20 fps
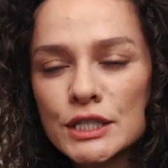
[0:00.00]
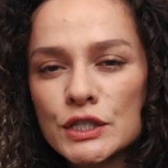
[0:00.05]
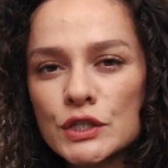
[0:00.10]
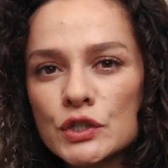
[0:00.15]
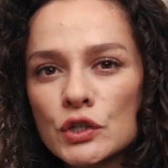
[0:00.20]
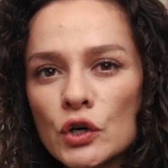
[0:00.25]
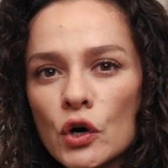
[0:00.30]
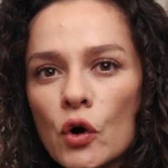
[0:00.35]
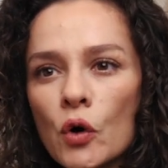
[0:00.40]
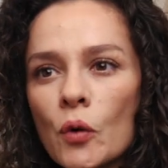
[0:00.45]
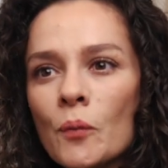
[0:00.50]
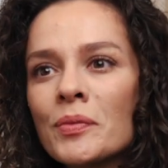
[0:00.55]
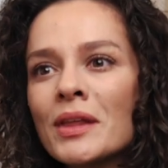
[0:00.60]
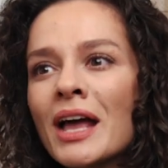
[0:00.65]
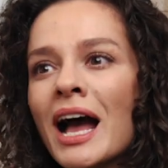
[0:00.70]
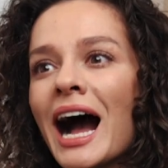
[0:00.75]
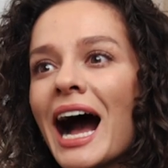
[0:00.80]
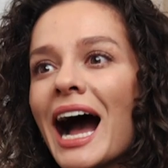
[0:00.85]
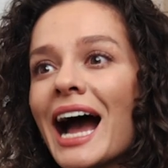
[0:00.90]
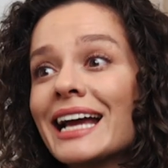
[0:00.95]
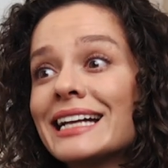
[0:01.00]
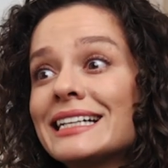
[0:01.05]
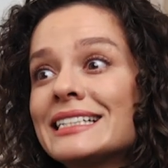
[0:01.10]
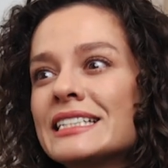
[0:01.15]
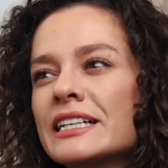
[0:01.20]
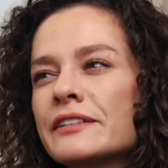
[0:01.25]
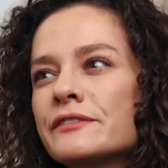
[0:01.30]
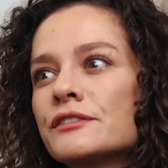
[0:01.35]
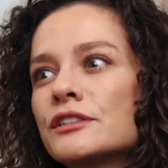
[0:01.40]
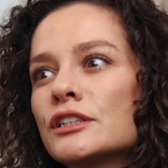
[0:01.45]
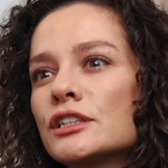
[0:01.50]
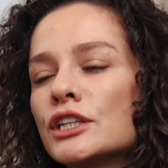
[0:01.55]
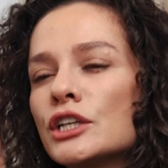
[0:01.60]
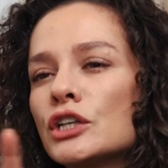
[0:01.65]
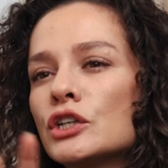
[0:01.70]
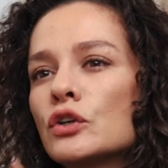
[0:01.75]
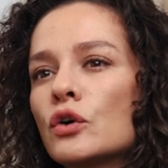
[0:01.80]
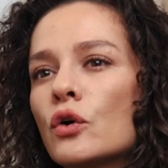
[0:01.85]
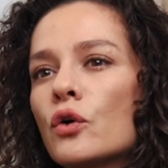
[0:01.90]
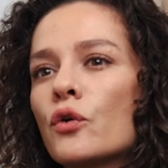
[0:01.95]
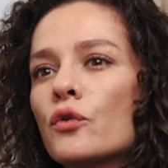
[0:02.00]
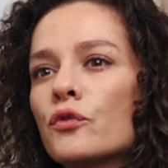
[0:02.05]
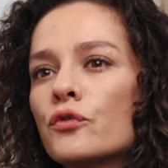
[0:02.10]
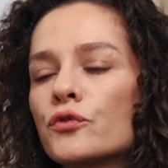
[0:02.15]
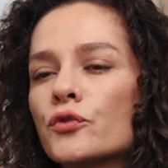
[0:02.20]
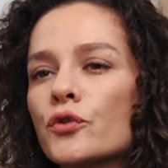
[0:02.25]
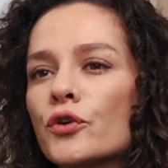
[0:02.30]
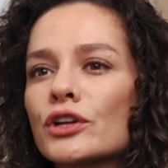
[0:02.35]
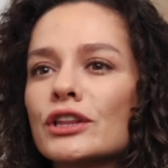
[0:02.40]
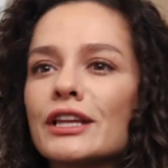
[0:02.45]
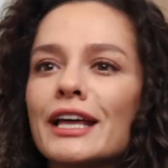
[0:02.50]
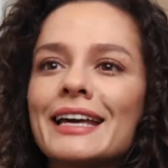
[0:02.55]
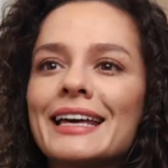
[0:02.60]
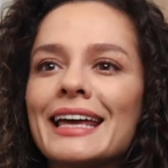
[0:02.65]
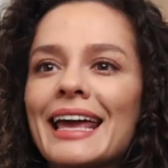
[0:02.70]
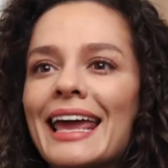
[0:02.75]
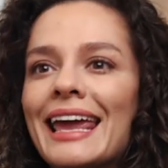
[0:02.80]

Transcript: So I definitely go for like